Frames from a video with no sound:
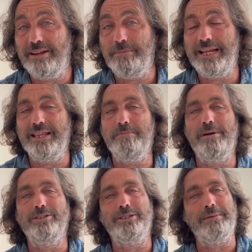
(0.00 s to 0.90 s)
mean the
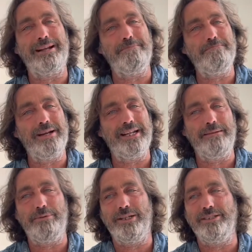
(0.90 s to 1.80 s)
most amount of money
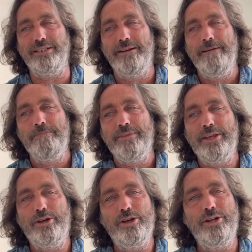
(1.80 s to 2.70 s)
because
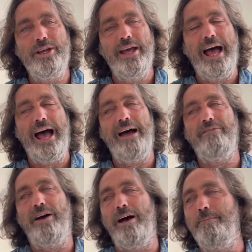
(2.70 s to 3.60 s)
you could
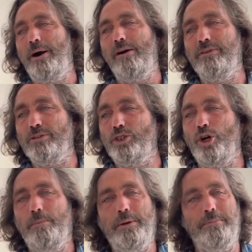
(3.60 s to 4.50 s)
have a part of your
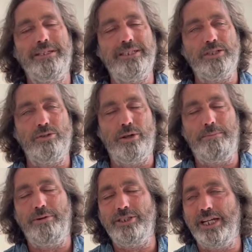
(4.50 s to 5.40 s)
job, your business, or your
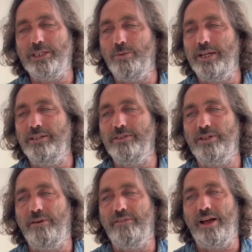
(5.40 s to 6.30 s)
project where you
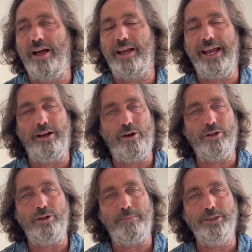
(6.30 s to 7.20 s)
sort of uh, get, got
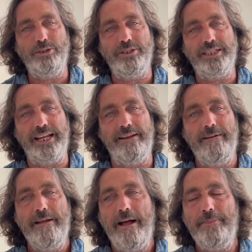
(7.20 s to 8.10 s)
an opportunity.
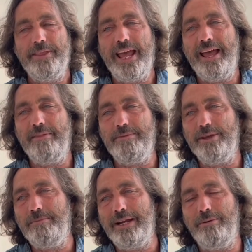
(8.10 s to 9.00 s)
And yeah, you
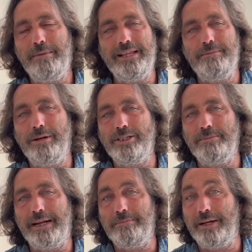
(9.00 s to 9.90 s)
may not make the most
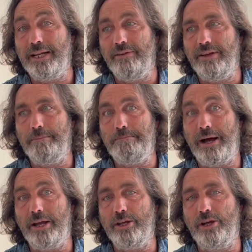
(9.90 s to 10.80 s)
amount of money of it,
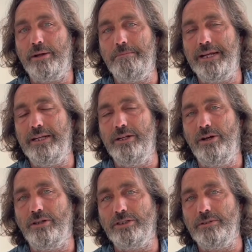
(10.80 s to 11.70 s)
but you're going to meet
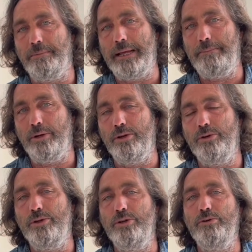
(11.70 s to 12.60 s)
lots of people who
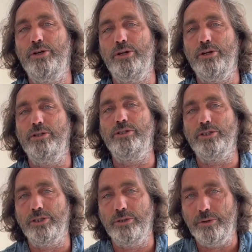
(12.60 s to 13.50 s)
you could
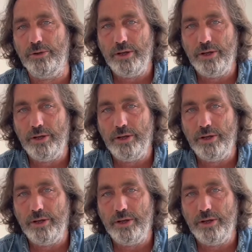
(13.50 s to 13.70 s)
do